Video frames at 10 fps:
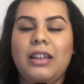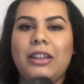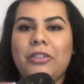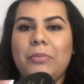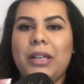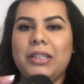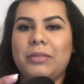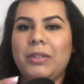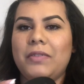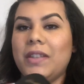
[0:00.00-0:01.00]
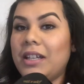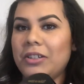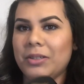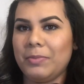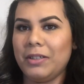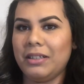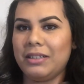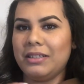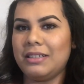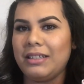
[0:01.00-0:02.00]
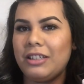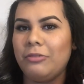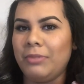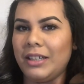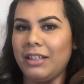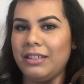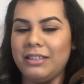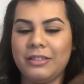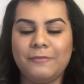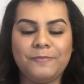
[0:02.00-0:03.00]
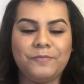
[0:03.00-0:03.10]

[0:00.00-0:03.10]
it reminds me of the Airspun, because that's how big it is.